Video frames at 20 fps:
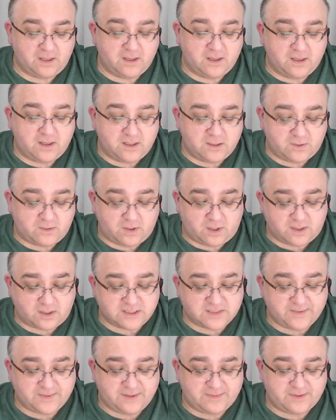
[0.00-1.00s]
There were lots
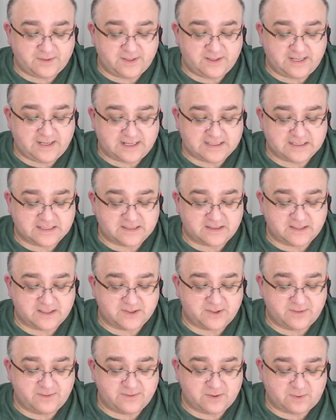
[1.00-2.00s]
of people in the exercise
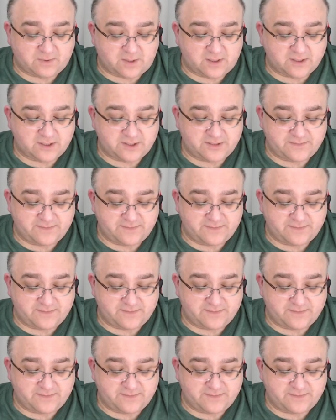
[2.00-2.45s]
room to watch,